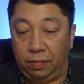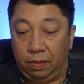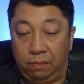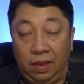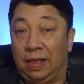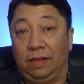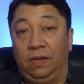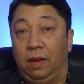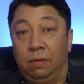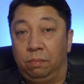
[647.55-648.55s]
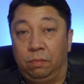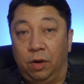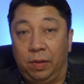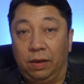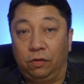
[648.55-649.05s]
And that's it.
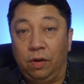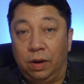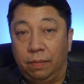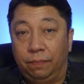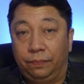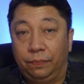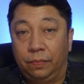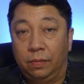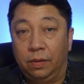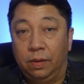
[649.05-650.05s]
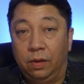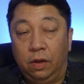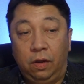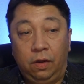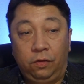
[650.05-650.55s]
Nobody else could.
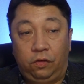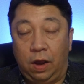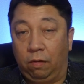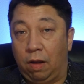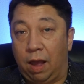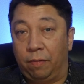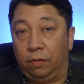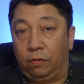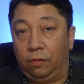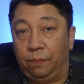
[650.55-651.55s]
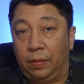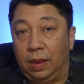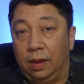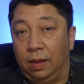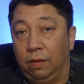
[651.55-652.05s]
John Roberts
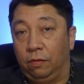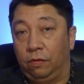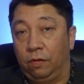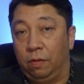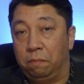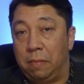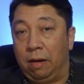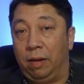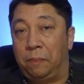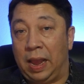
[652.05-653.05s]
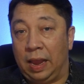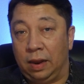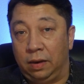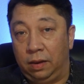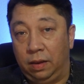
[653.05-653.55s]
and his merry
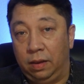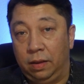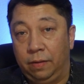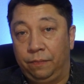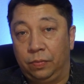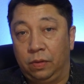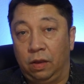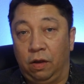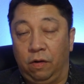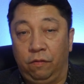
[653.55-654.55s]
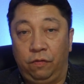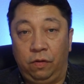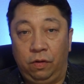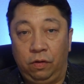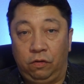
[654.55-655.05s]
band of
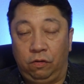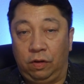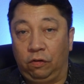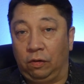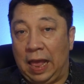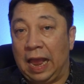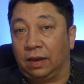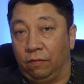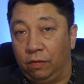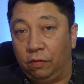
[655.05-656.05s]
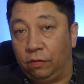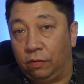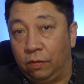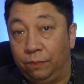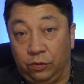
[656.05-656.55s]
judicial
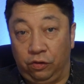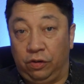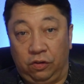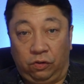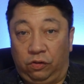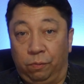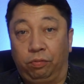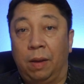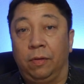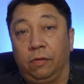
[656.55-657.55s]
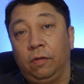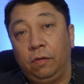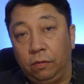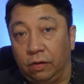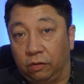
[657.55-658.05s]
activists, judicial
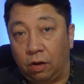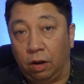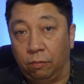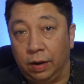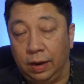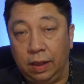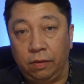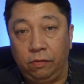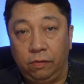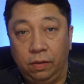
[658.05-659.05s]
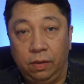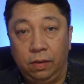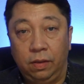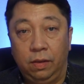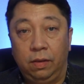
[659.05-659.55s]
supremacists, let's call it what it is,
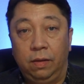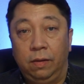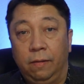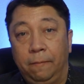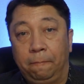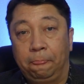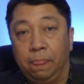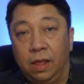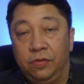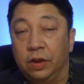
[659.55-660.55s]
they're